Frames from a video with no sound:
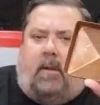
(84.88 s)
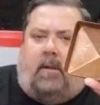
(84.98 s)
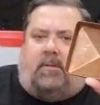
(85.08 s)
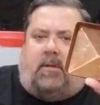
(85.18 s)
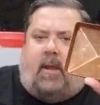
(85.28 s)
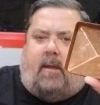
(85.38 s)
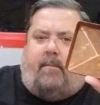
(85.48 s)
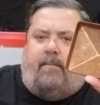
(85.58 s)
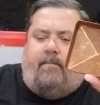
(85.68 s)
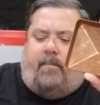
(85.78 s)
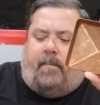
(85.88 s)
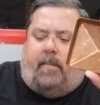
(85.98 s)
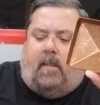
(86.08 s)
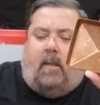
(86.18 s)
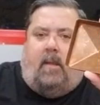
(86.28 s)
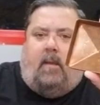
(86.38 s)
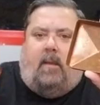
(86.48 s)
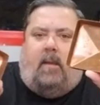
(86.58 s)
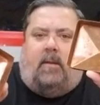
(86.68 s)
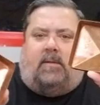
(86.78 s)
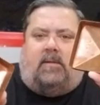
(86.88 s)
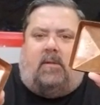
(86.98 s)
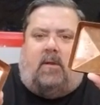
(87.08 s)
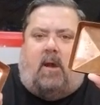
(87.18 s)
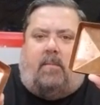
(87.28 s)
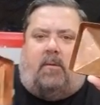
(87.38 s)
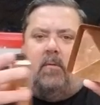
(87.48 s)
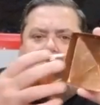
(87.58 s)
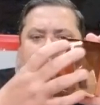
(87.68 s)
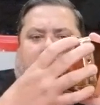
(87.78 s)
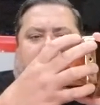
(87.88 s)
inch cap and this is a nominal